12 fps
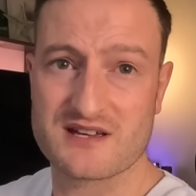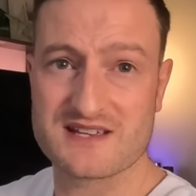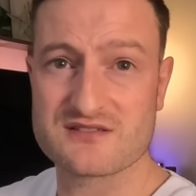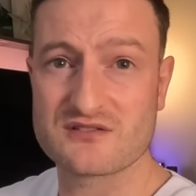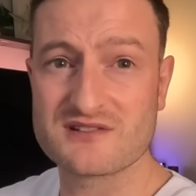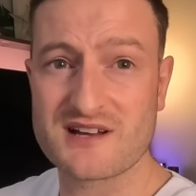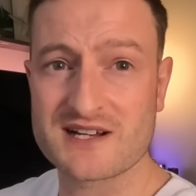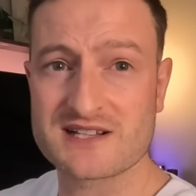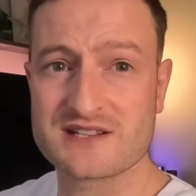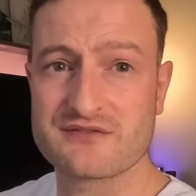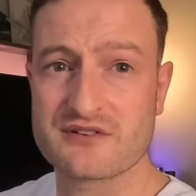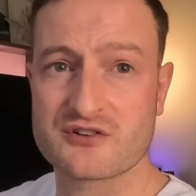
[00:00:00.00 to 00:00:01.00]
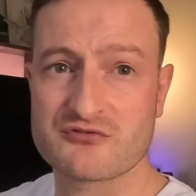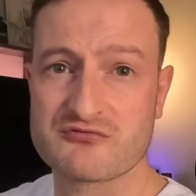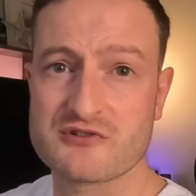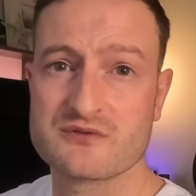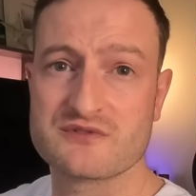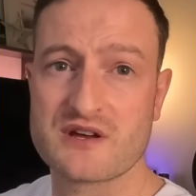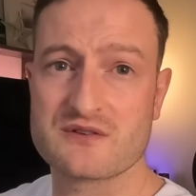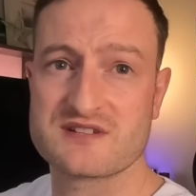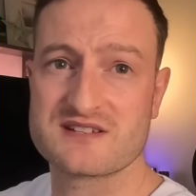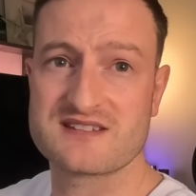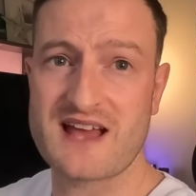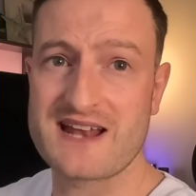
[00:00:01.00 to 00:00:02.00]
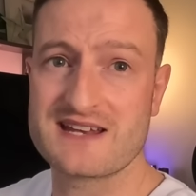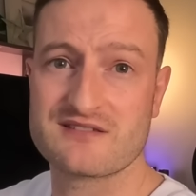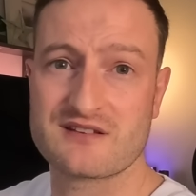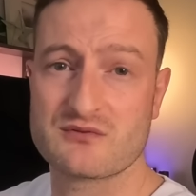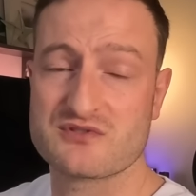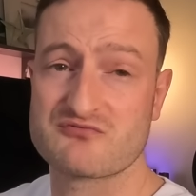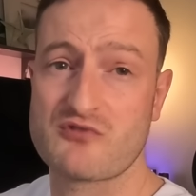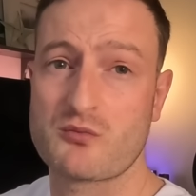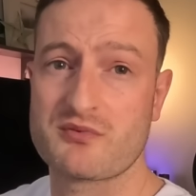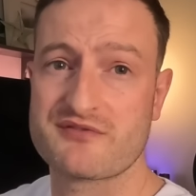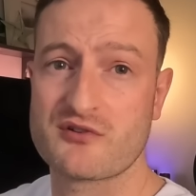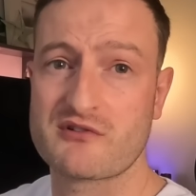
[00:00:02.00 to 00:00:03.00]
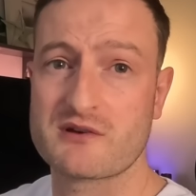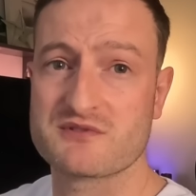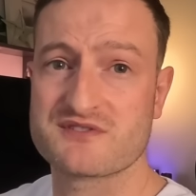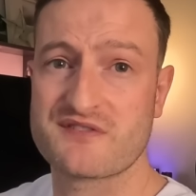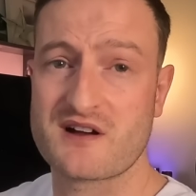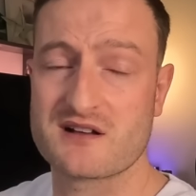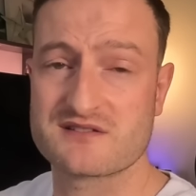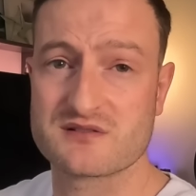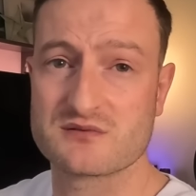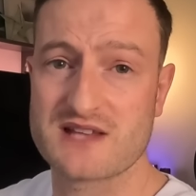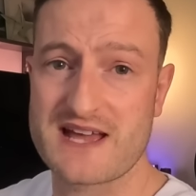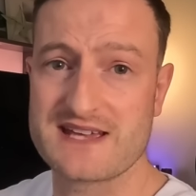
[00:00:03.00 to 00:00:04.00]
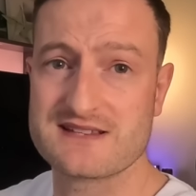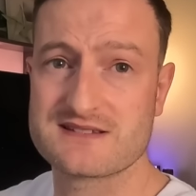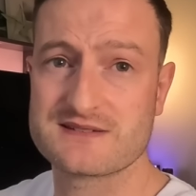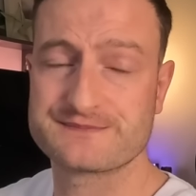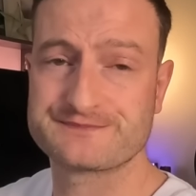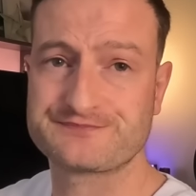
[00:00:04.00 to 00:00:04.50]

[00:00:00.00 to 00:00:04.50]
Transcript: it's unlikely the crew noticed anything was wrong before it was far too late.